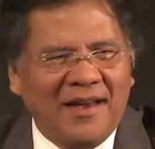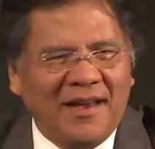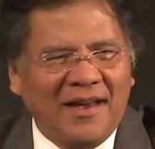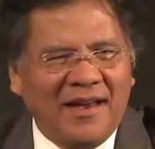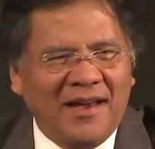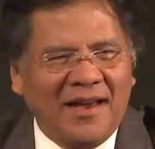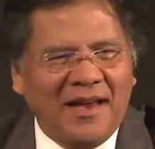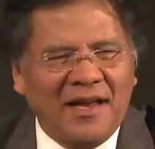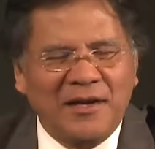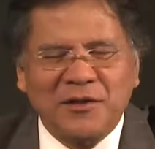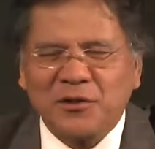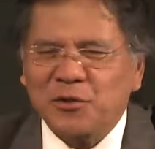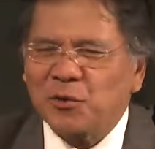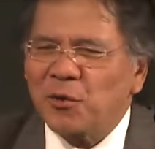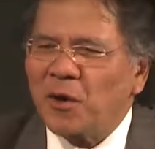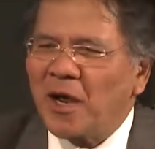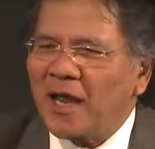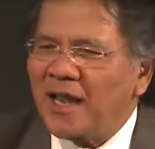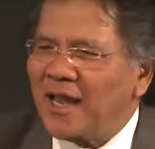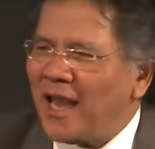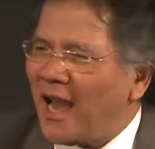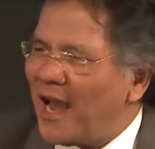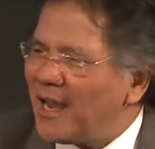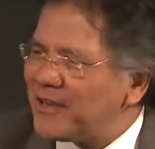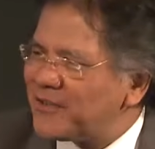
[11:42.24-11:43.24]
And so
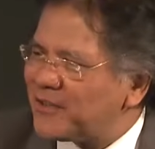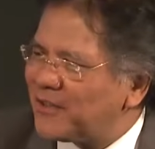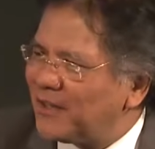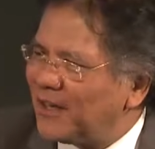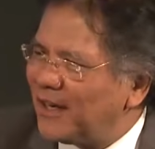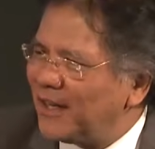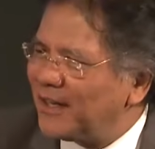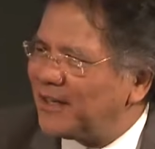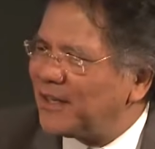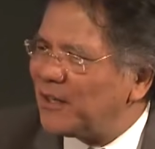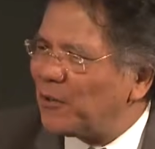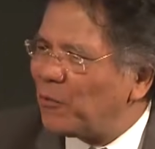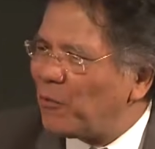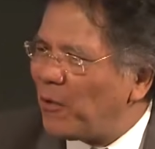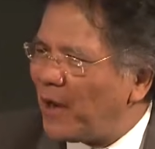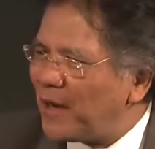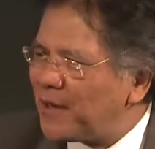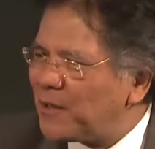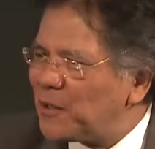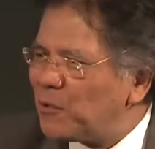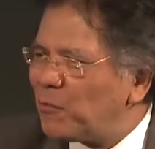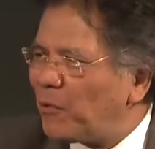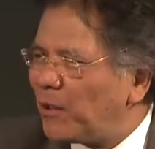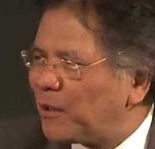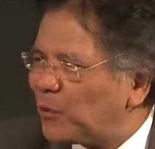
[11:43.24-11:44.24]
I asked the lady, why
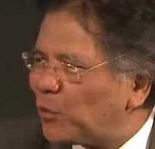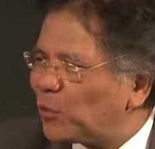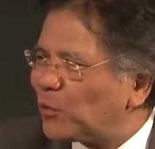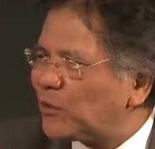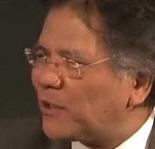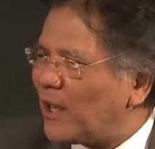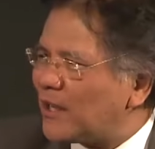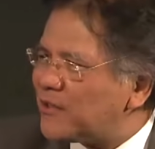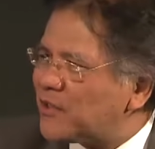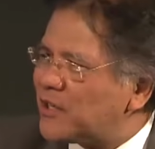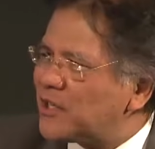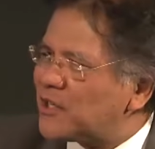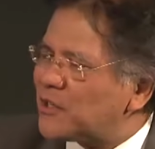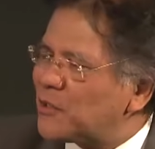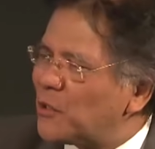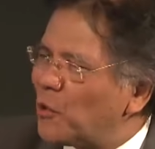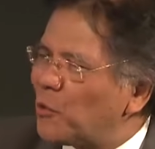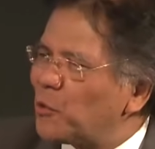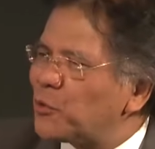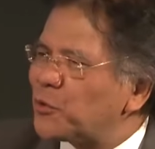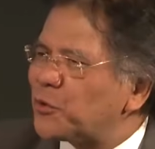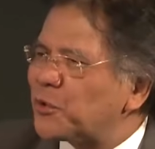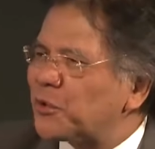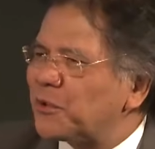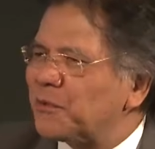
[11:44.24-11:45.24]
do you want to touch his
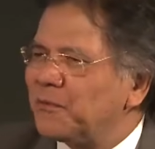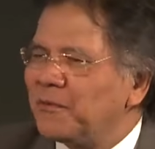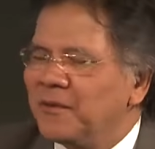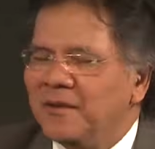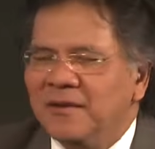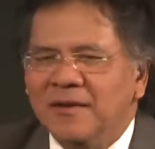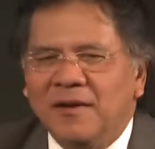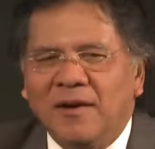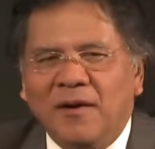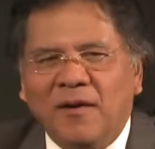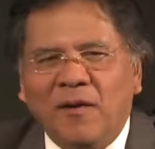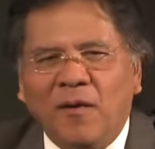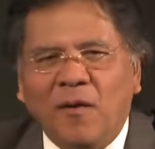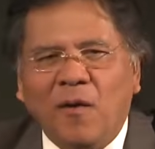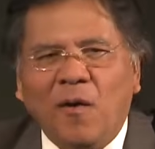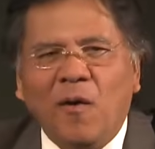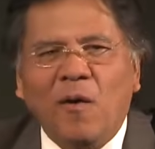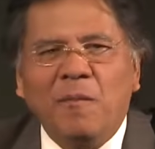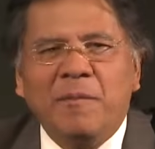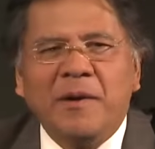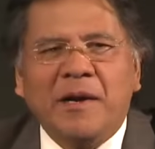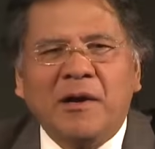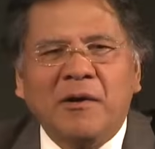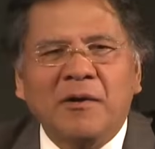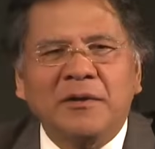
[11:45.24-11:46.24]
nose? Oh,
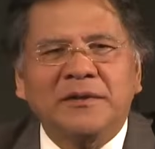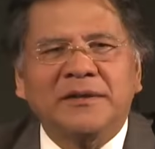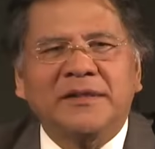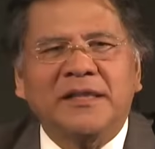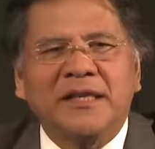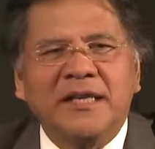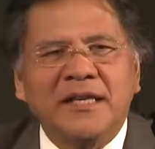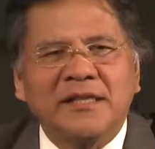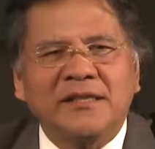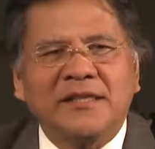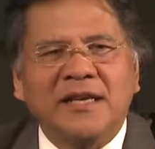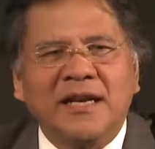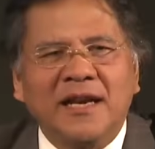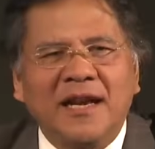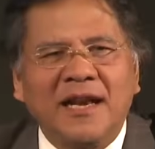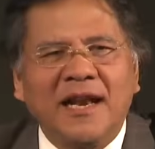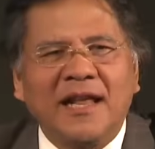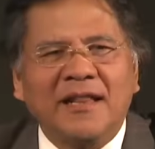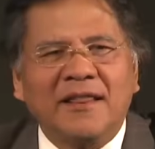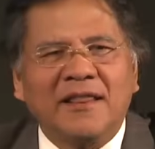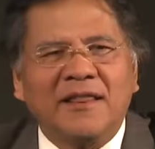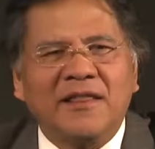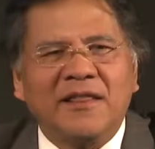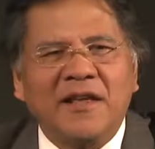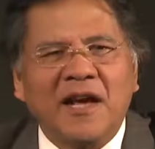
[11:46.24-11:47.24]
because he said,
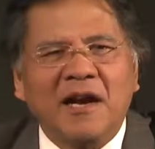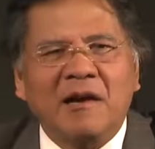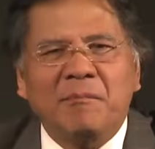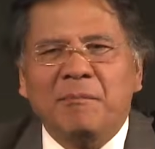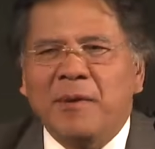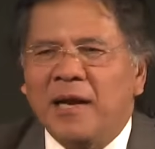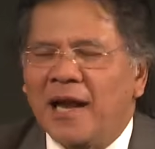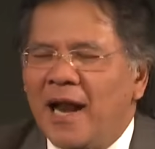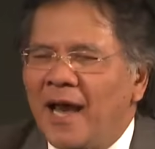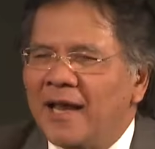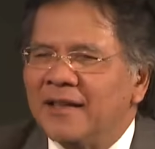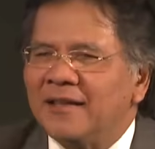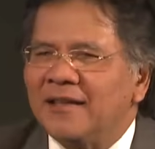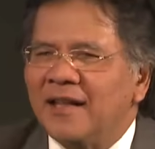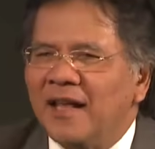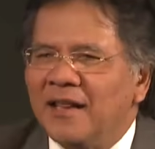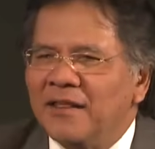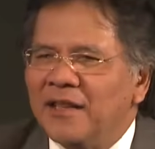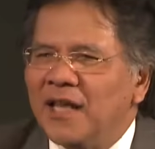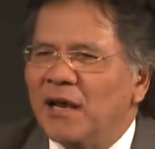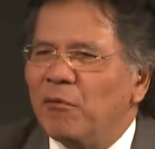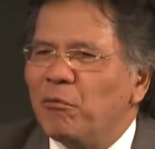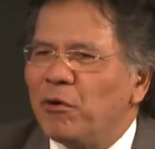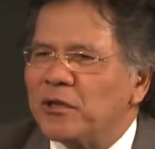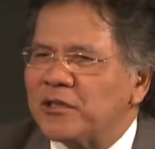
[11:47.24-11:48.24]
let there be light, and
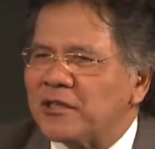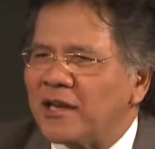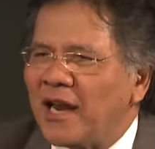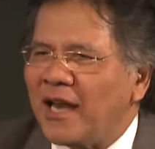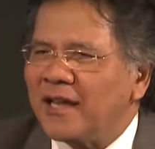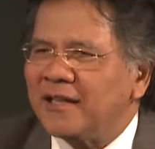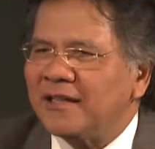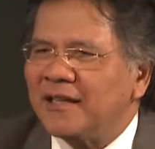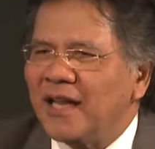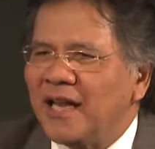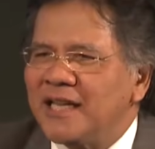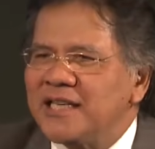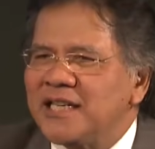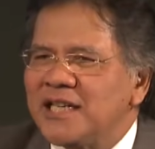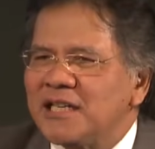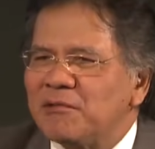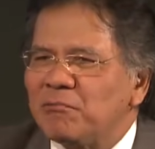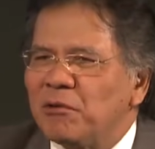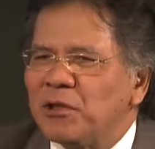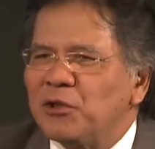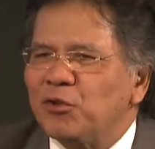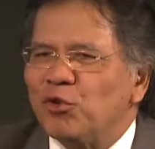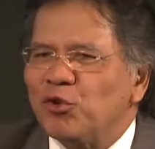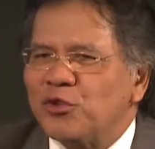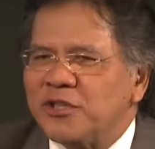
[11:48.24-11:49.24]
there was light. I just
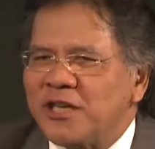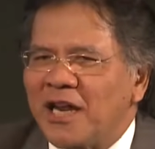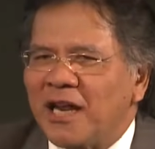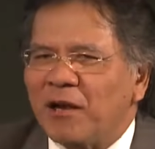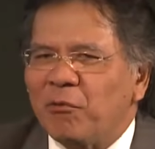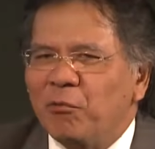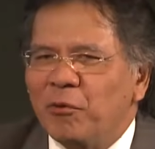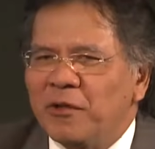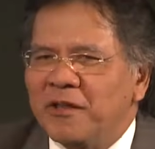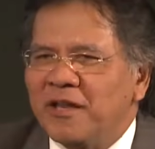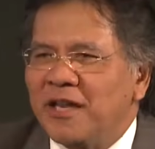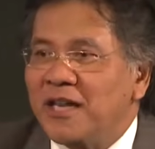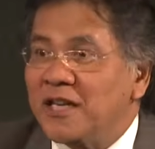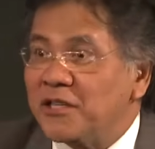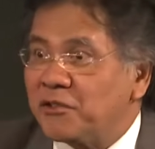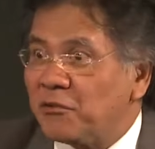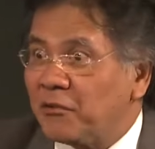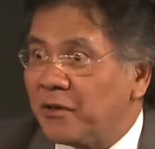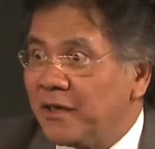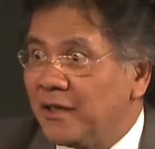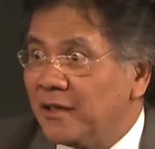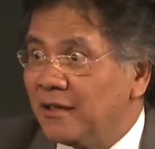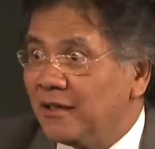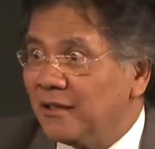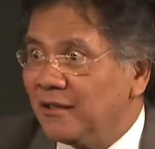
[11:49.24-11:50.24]
want to check whether he's
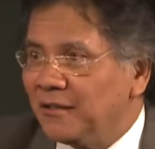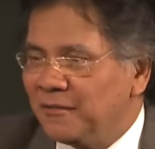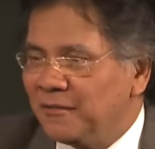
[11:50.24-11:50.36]
real.